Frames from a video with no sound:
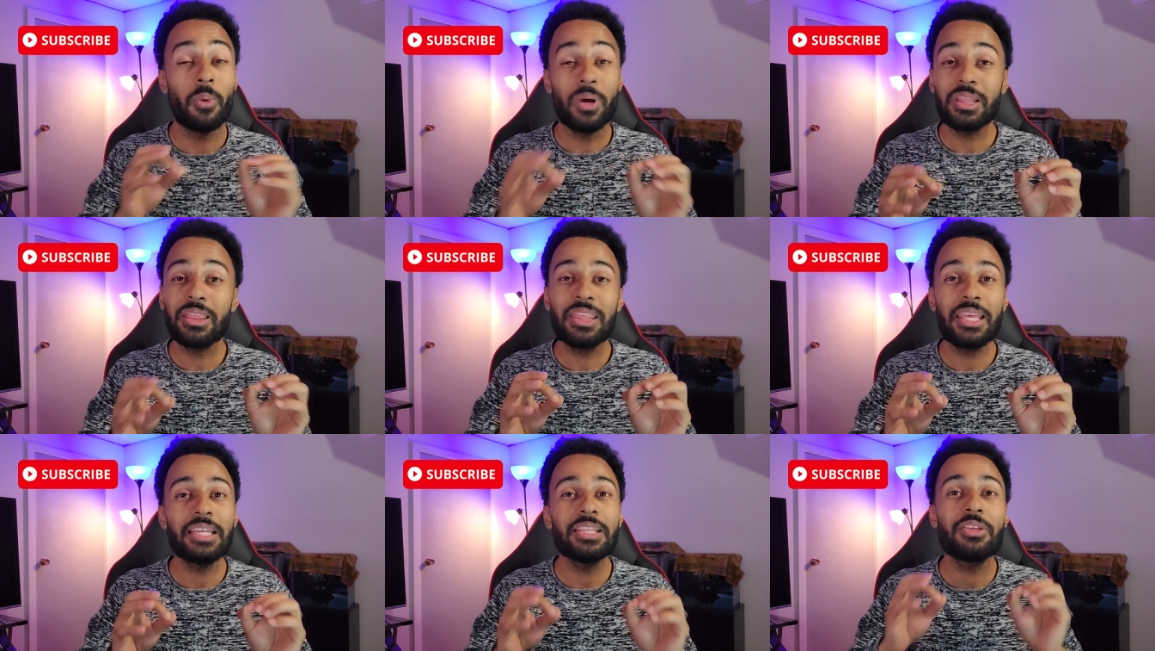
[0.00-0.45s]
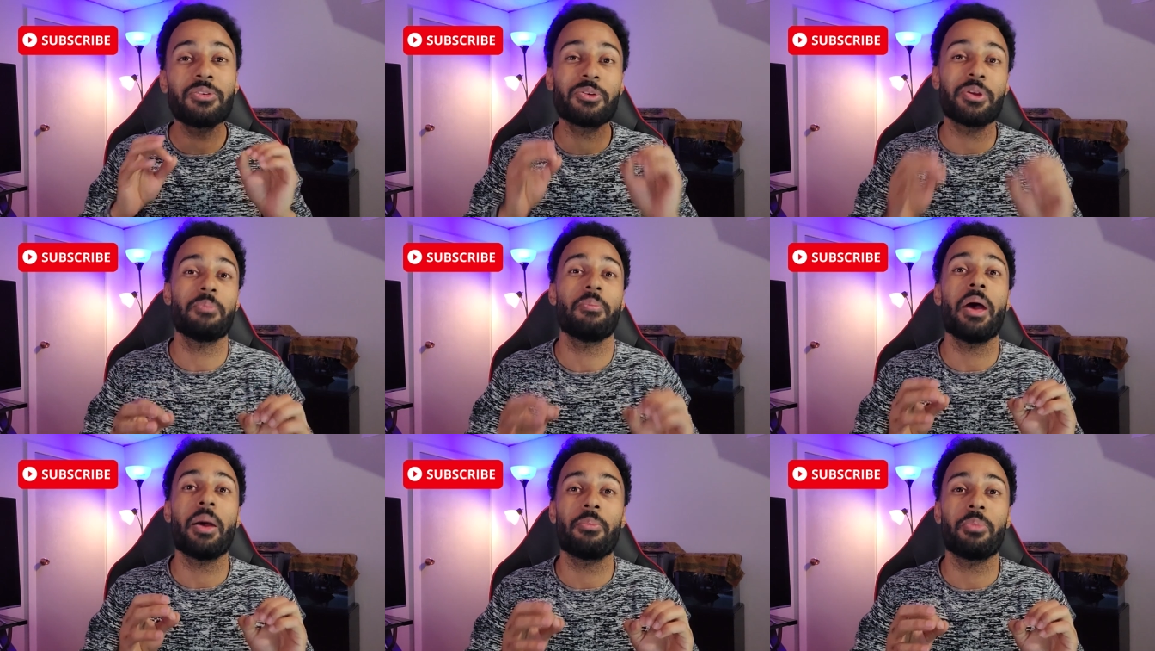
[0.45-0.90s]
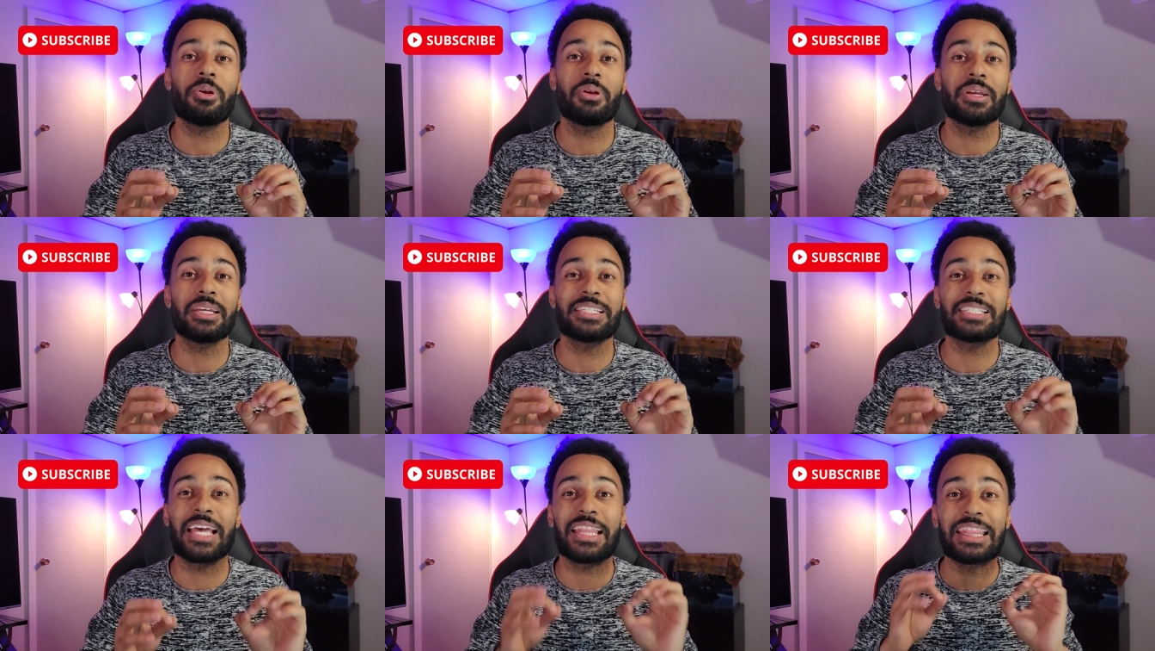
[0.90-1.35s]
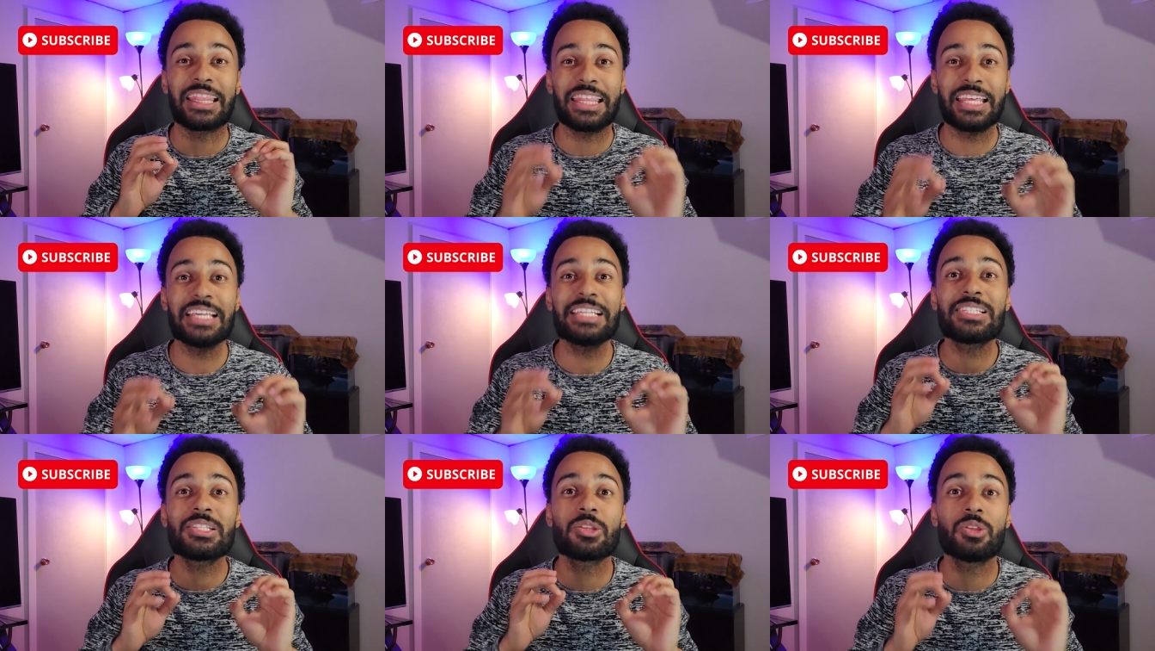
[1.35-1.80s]
One thing to remember is that
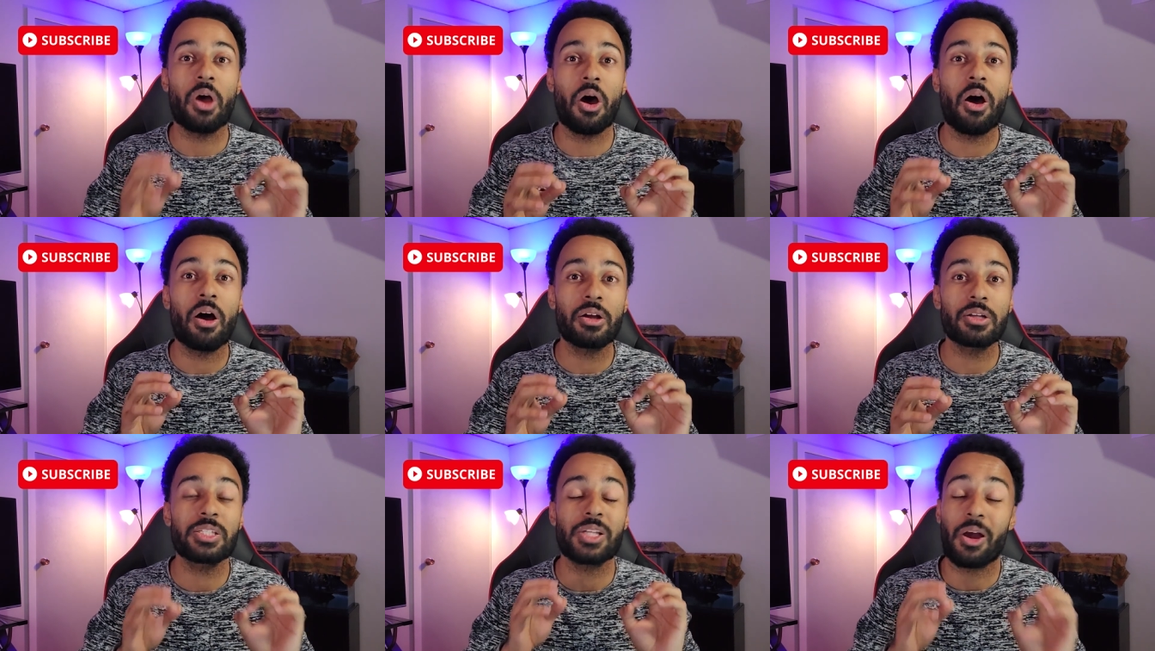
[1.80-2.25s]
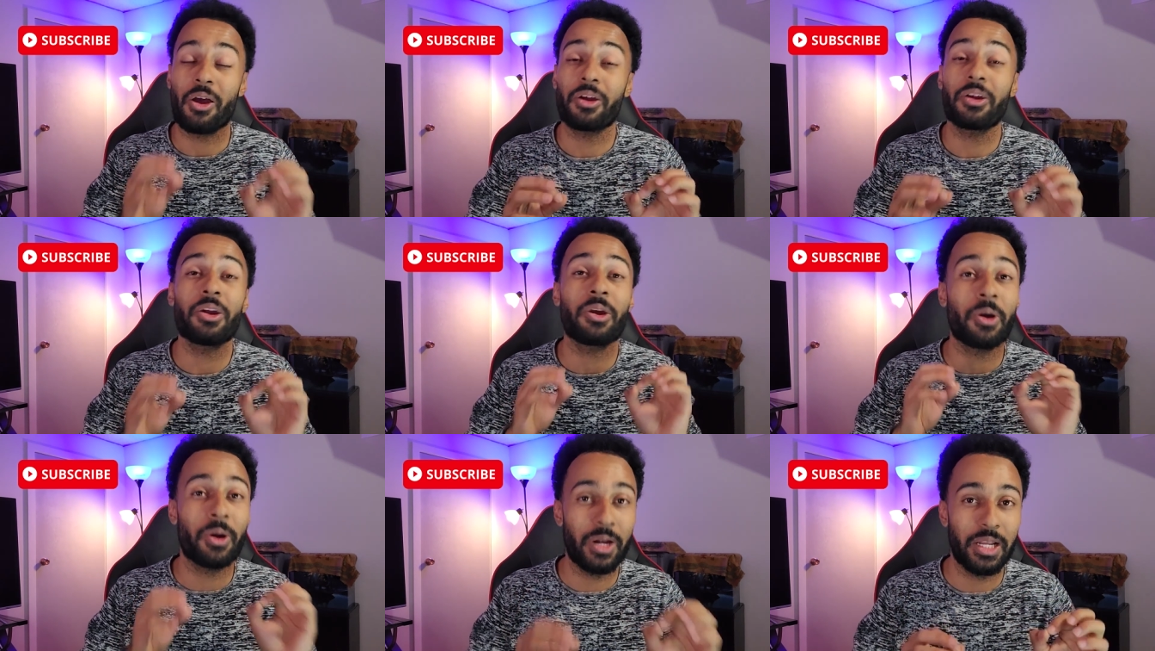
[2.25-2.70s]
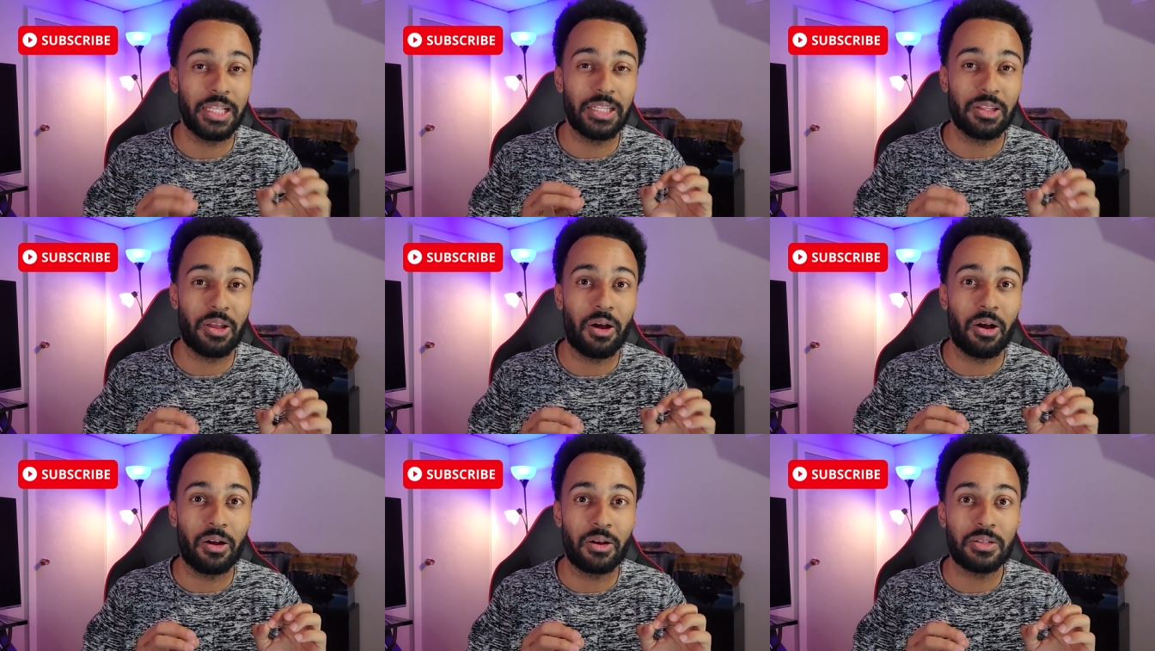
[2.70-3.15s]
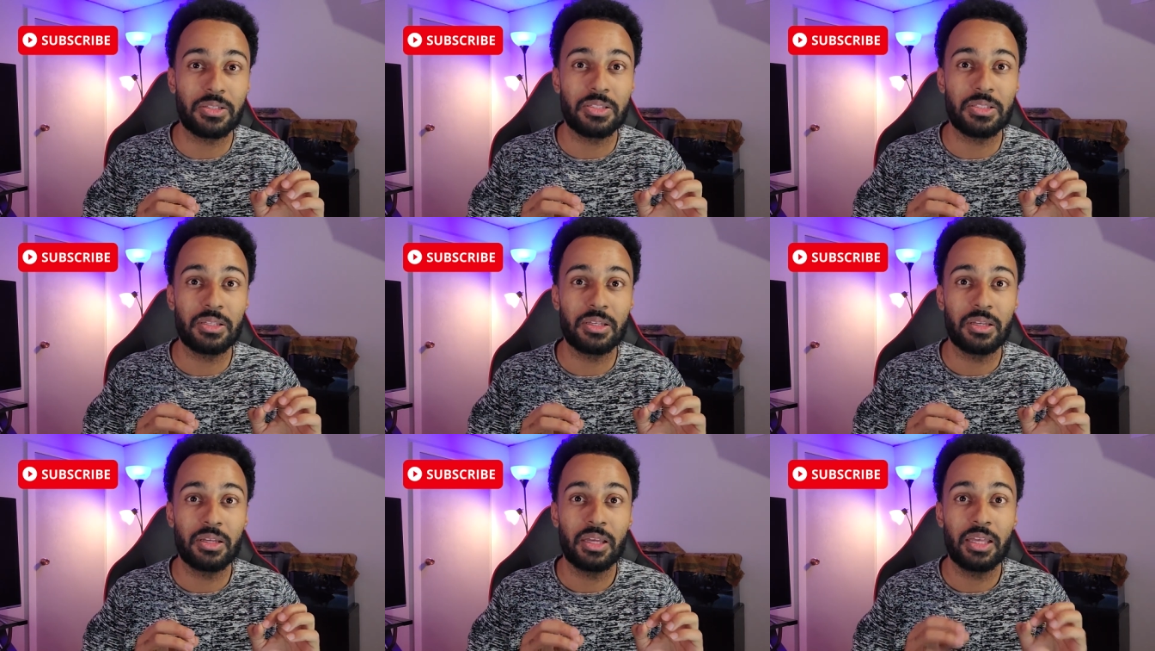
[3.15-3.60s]
these dogs are herding
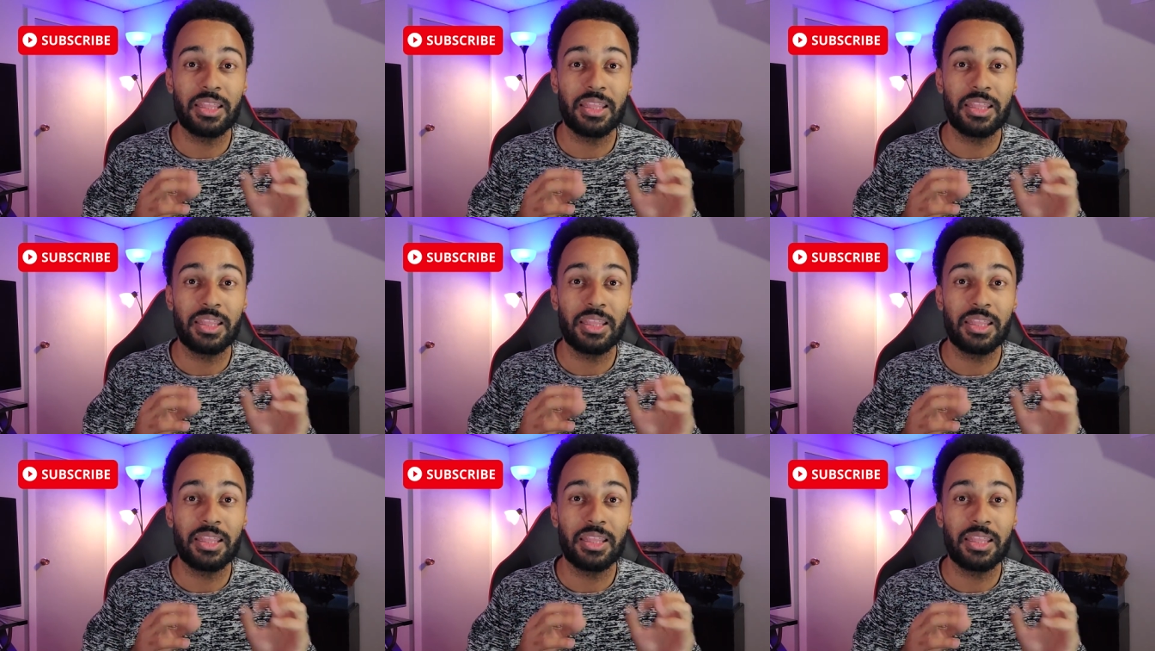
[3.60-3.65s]
dogs.